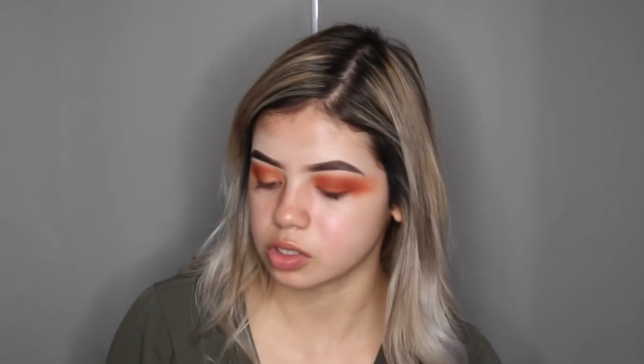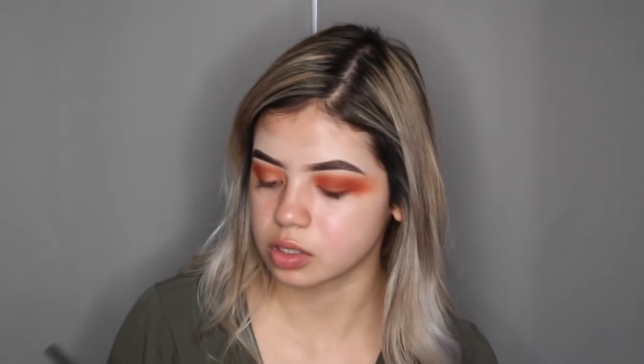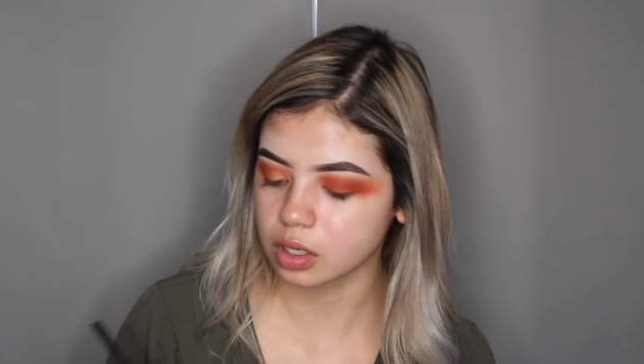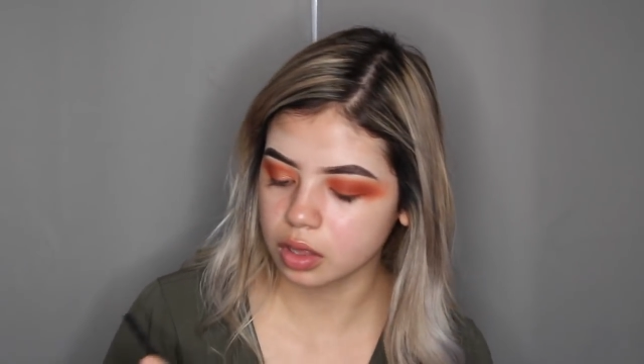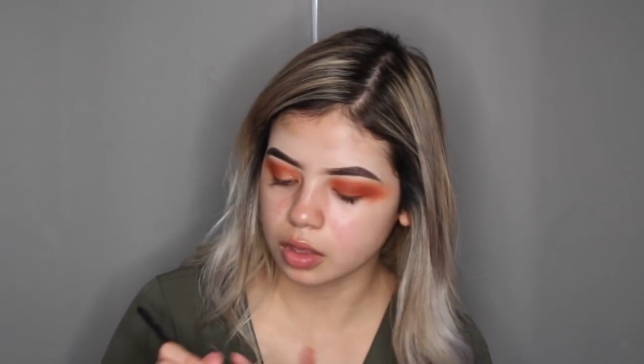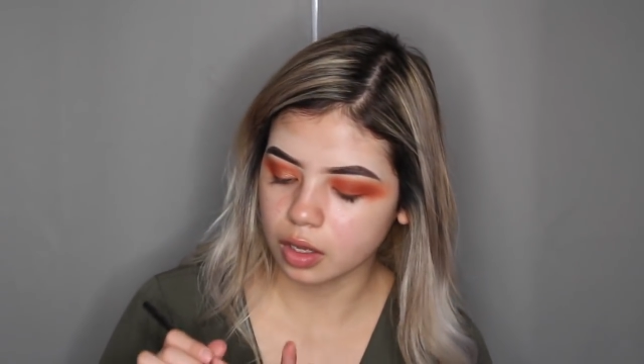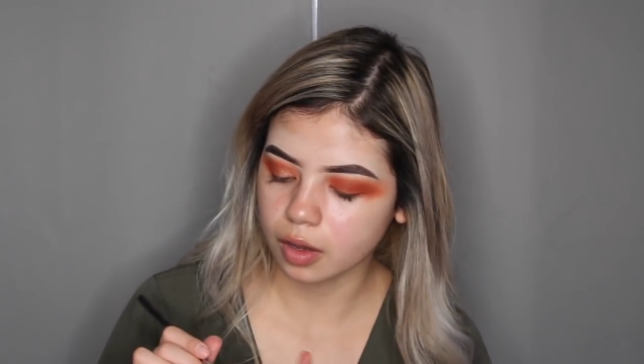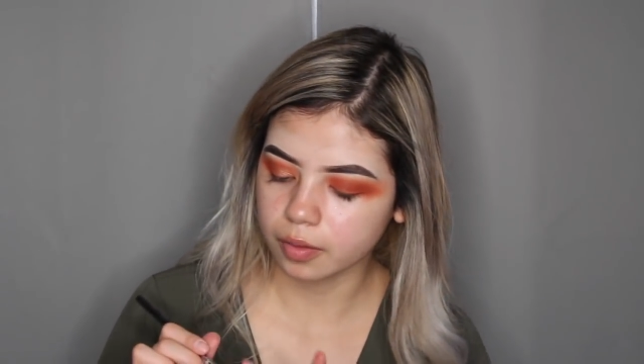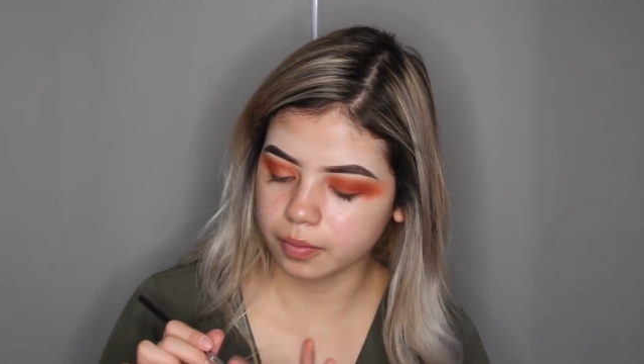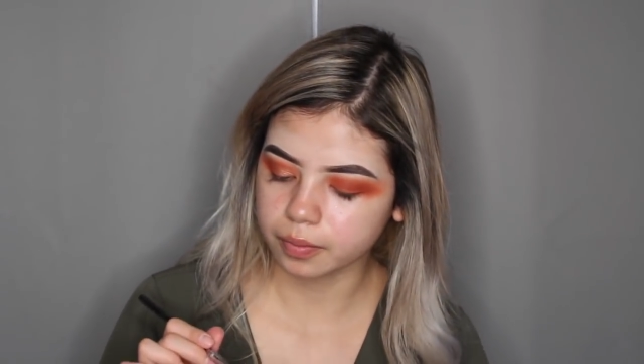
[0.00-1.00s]
Just like
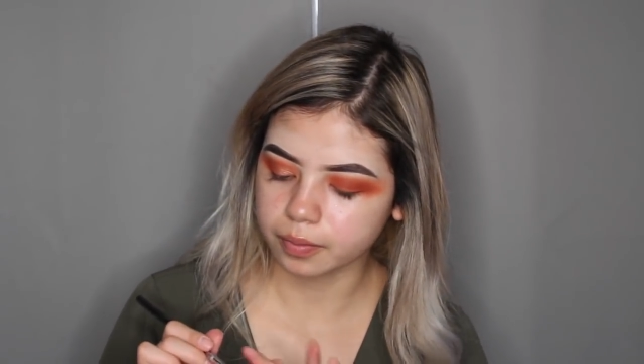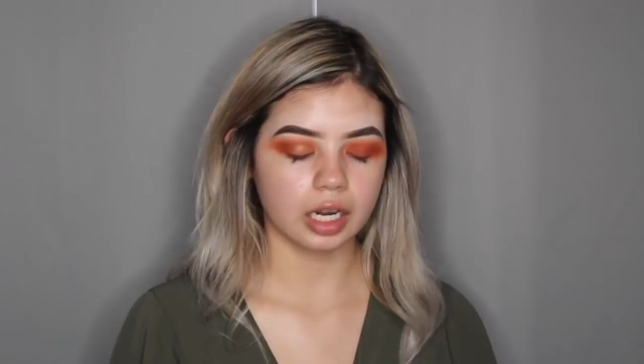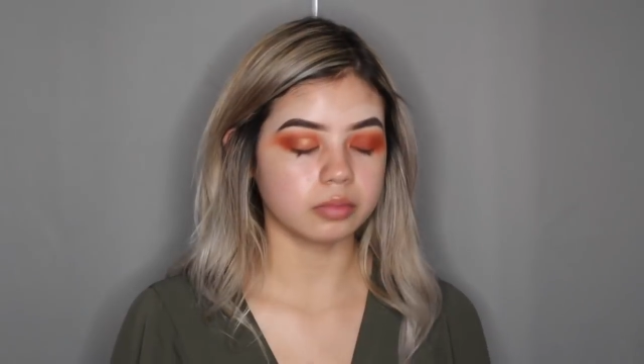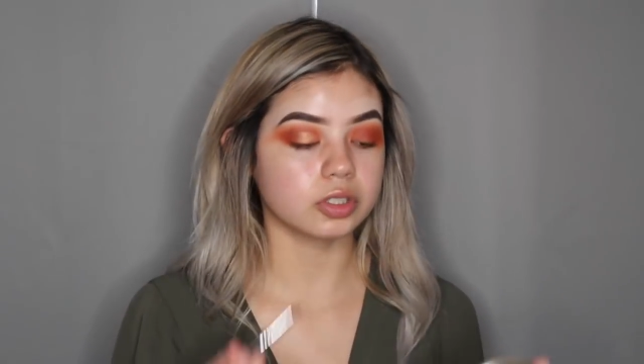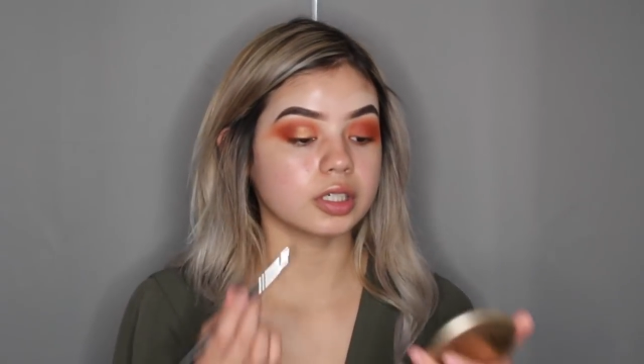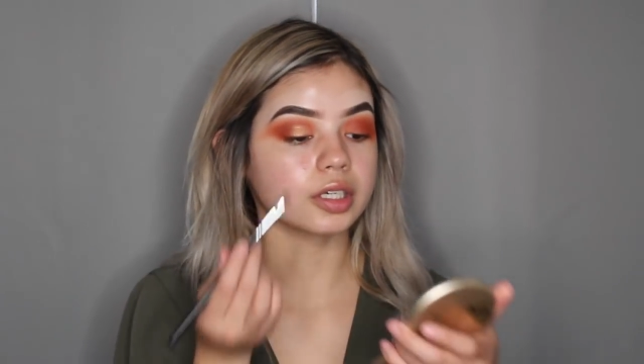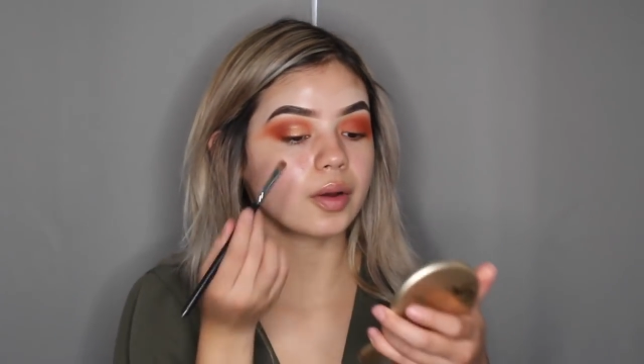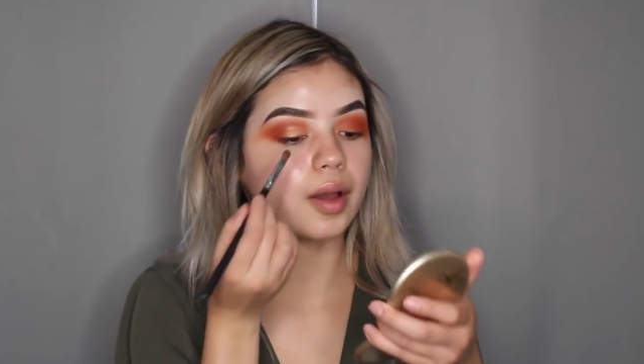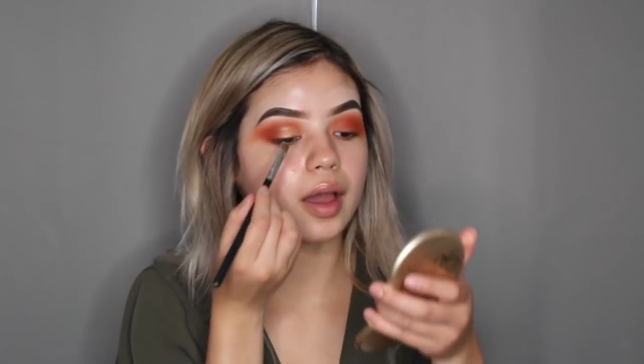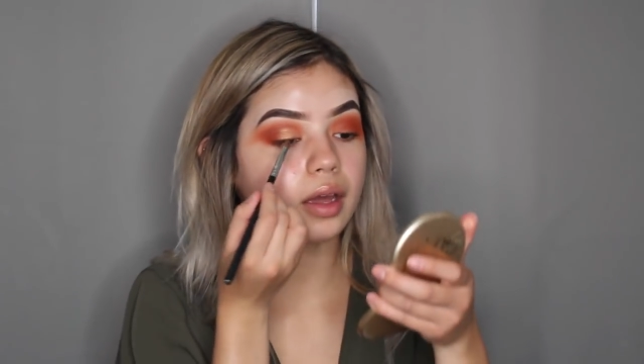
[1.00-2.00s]
that. And I'm just going to
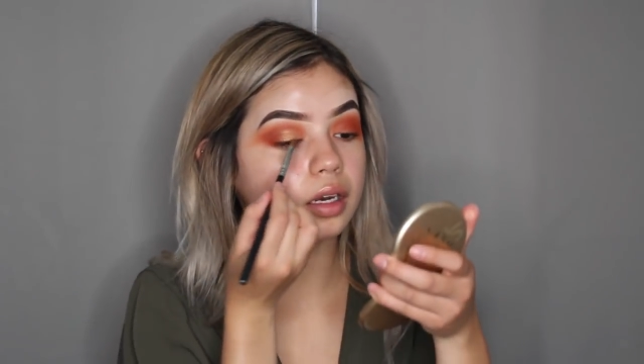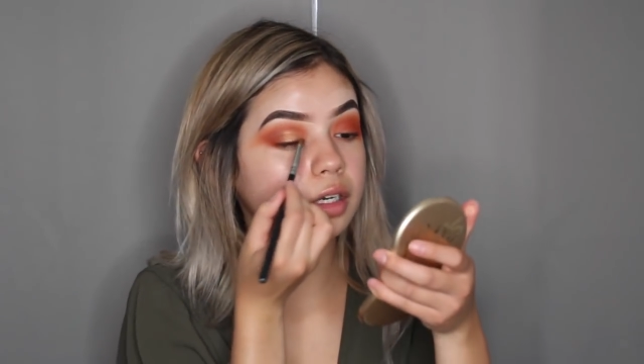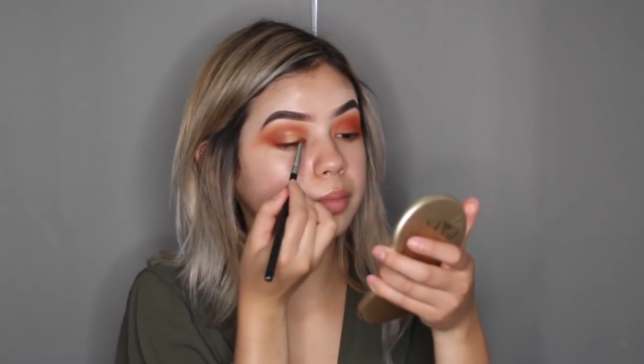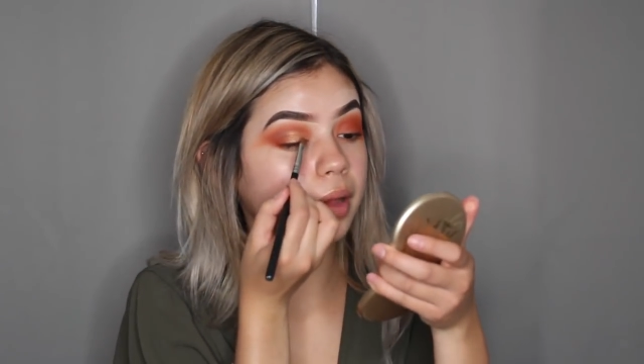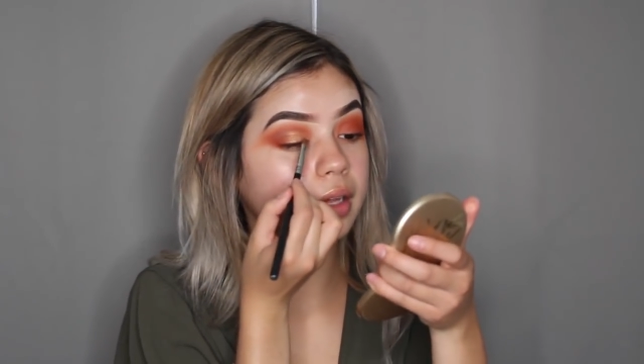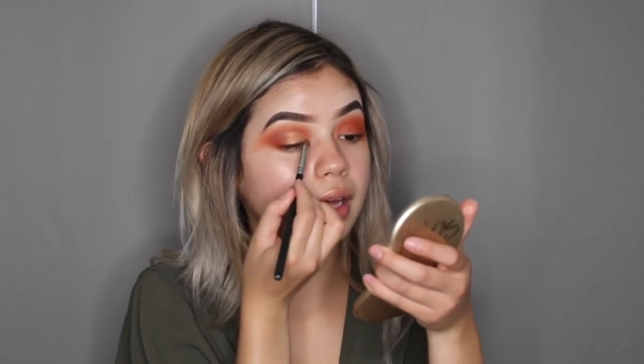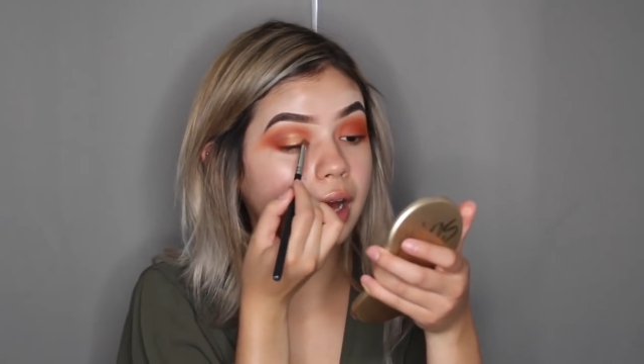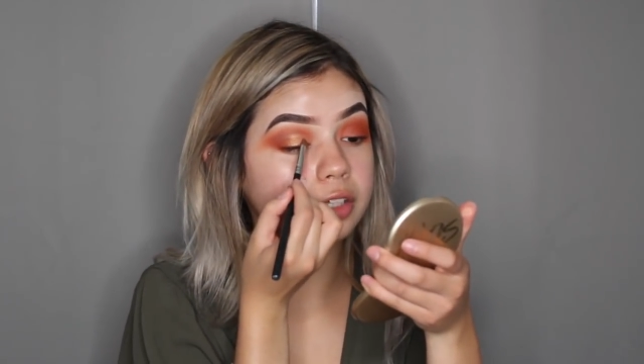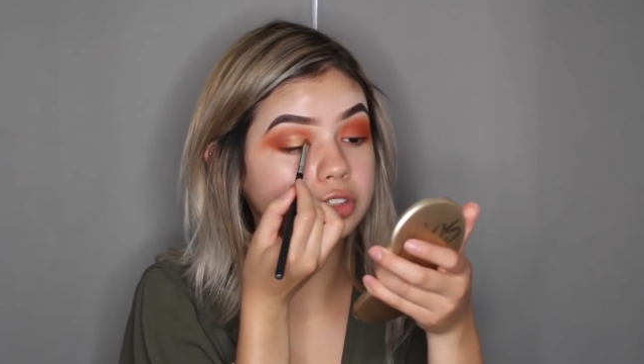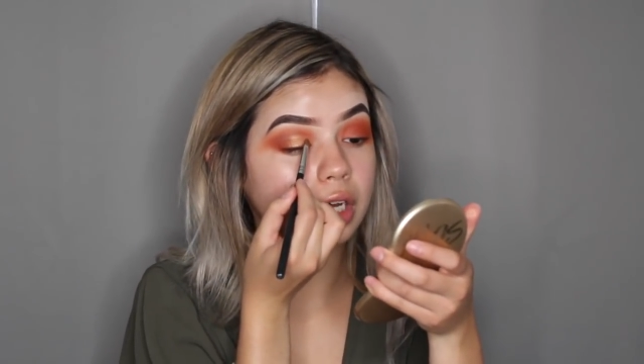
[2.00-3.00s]
go ahead and apply that
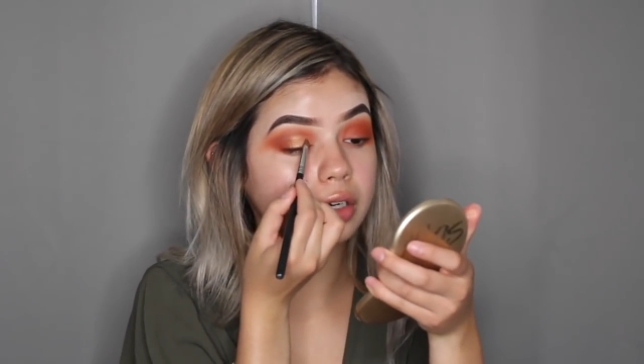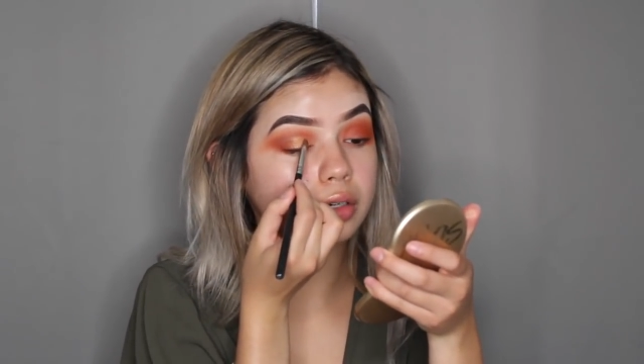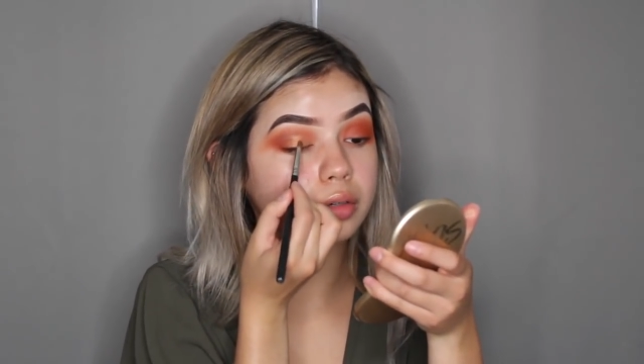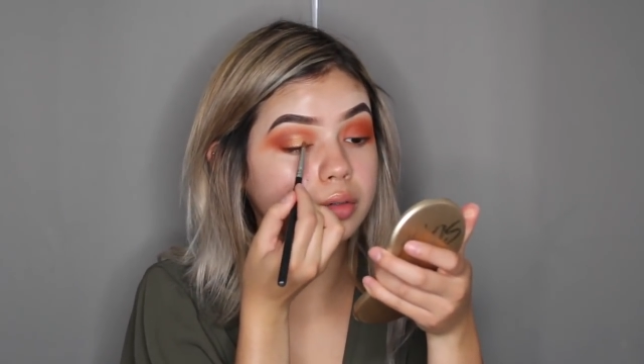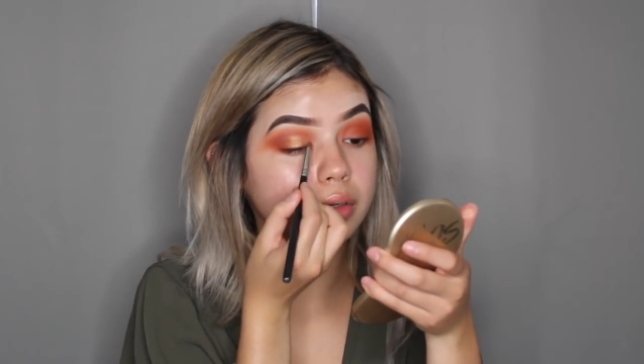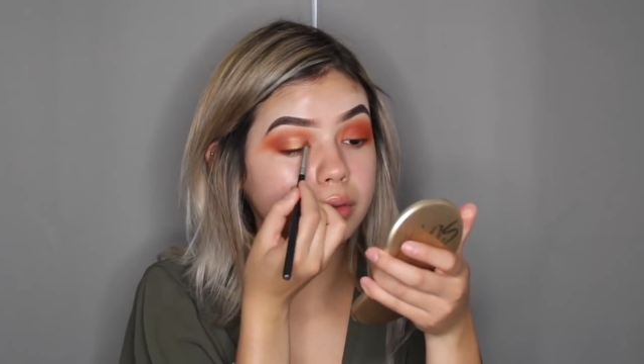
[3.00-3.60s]
eyeshadow